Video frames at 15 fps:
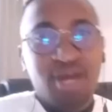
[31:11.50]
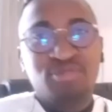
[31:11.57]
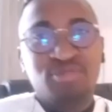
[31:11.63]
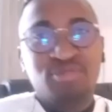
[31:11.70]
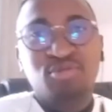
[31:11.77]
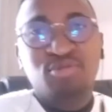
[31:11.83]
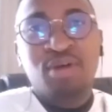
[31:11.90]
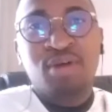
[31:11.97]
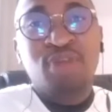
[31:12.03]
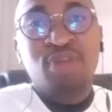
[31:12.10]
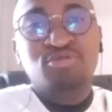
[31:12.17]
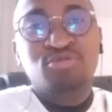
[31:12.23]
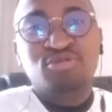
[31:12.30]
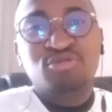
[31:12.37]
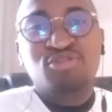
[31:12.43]
how to
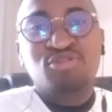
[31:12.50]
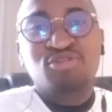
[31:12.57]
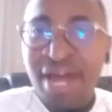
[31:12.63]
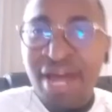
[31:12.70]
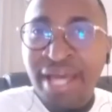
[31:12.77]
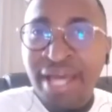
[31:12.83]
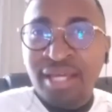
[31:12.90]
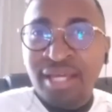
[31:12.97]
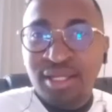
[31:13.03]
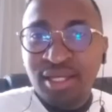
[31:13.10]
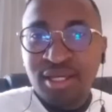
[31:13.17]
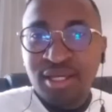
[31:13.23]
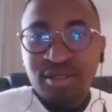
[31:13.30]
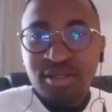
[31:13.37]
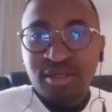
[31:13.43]
how to cry,
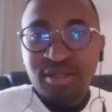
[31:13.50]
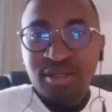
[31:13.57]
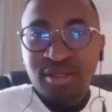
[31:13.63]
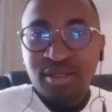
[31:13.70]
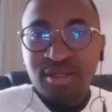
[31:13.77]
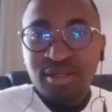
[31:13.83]
you know,